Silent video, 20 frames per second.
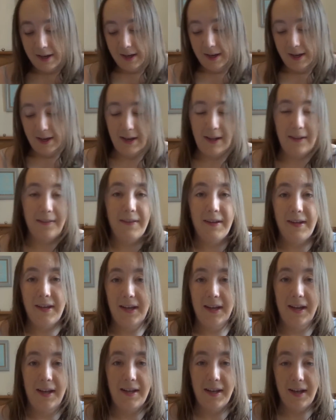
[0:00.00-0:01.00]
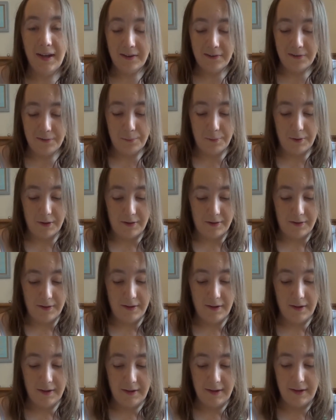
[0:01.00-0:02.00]
And the next
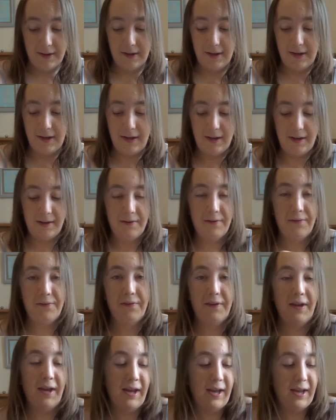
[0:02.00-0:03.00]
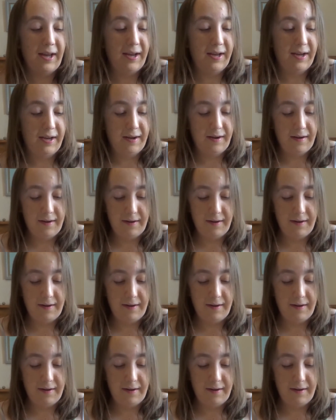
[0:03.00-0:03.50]
one is a